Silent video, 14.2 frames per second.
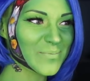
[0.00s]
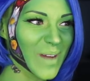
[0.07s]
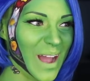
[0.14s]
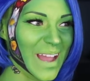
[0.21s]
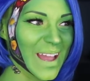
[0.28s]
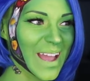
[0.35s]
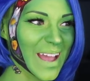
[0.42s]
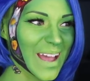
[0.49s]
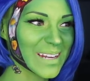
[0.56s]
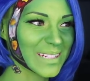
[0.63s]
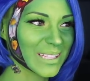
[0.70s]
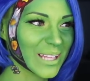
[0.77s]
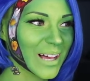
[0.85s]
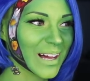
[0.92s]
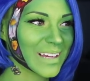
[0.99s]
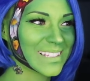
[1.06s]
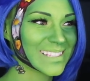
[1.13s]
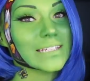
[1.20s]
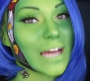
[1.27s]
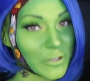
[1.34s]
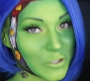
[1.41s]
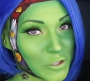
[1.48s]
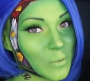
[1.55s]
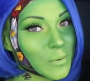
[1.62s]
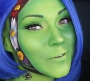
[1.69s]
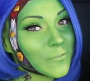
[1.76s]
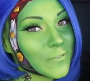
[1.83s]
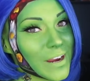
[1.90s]
my hand looks. Now, to
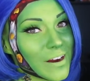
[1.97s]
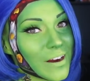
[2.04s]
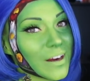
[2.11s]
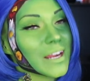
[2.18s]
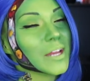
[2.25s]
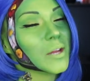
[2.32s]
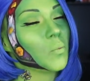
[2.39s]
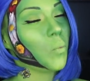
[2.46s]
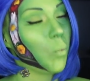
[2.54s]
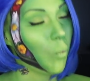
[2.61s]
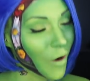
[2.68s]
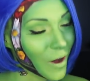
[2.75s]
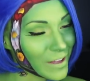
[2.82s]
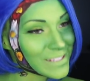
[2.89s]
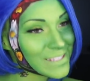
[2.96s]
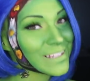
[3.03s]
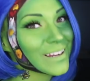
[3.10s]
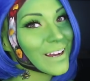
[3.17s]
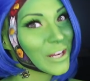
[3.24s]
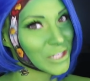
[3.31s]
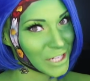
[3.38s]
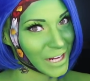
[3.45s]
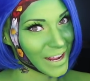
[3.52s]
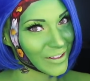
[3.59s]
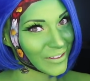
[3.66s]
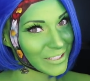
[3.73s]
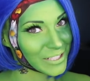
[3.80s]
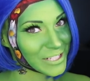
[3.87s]
be fair, it was a
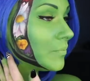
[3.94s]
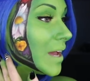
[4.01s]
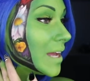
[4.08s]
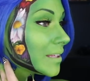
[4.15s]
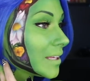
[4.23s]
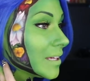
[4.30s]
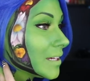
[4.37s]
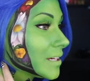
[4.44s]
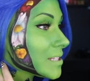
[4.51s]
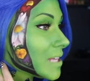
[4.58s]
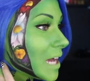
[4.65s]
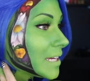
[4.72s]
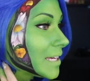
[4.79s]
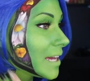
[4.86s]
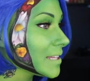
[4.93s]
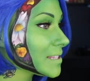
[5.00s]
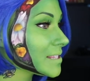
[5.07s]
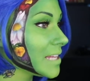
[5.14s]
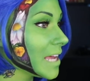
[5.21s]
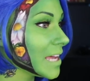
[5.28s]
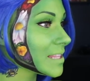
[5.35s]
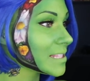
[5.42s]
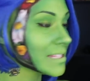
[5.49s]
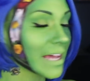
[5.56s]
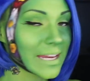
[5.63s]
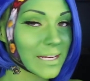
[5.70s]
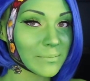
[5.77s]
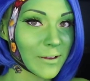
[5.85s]
challenge. Mainly because I can't see the
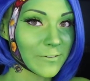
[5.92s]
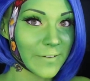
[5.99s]
side of my